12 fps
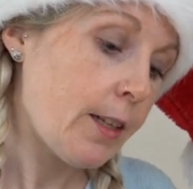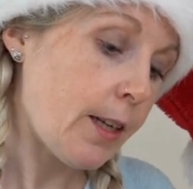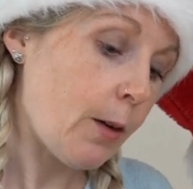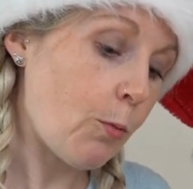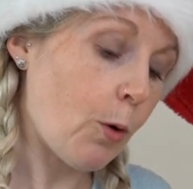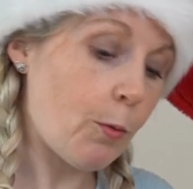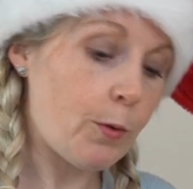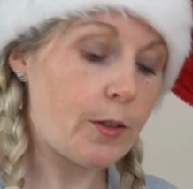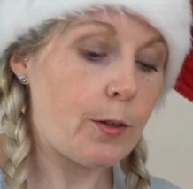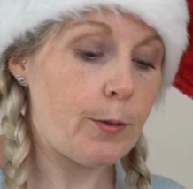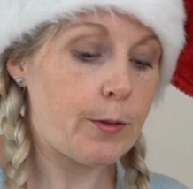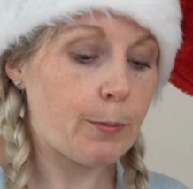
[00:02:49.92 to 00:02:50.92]
And what we'll
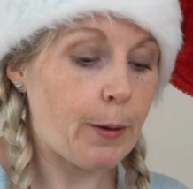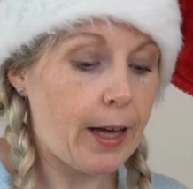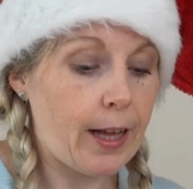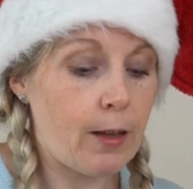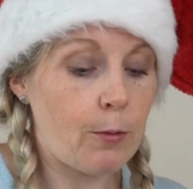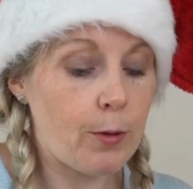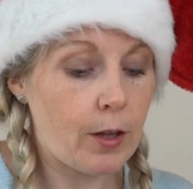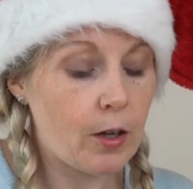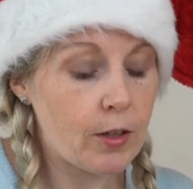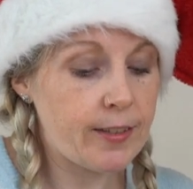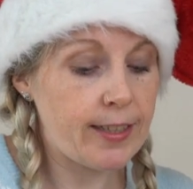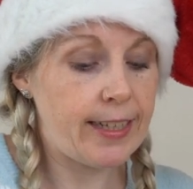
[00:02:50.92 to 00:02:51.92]
do as well, we'll
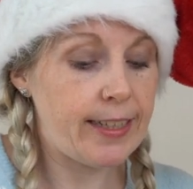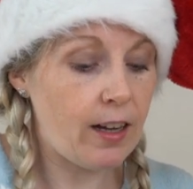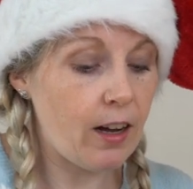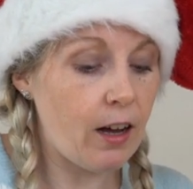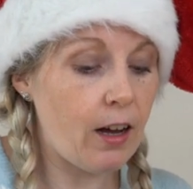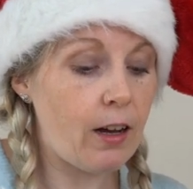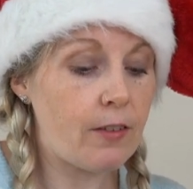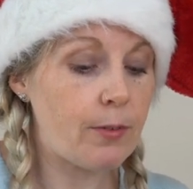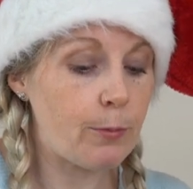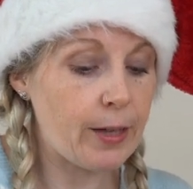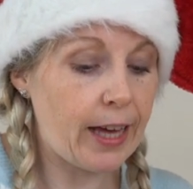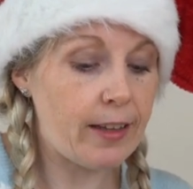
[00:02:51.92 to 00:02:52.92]
cut it in half
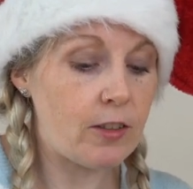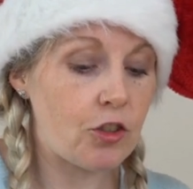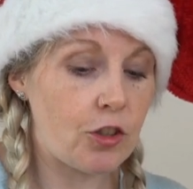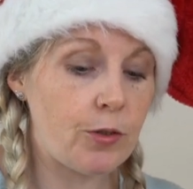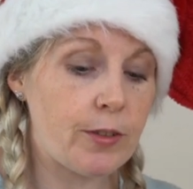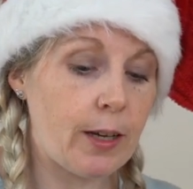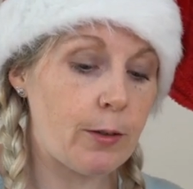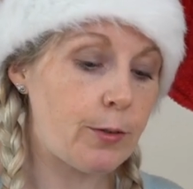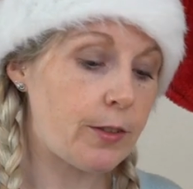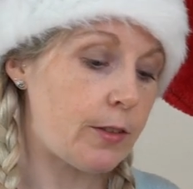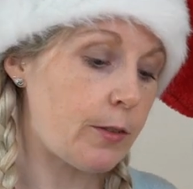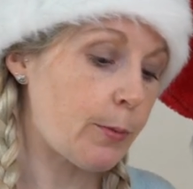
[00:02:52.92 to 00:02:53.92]
and get the juice out
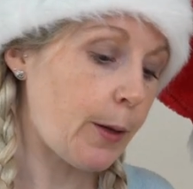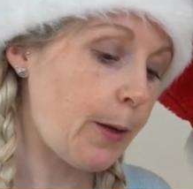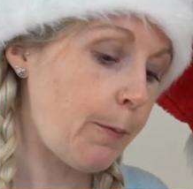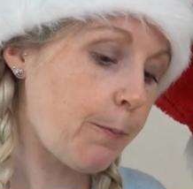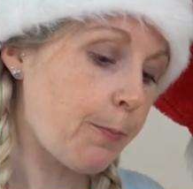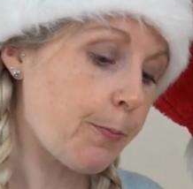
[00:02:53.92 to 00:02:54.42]
as well.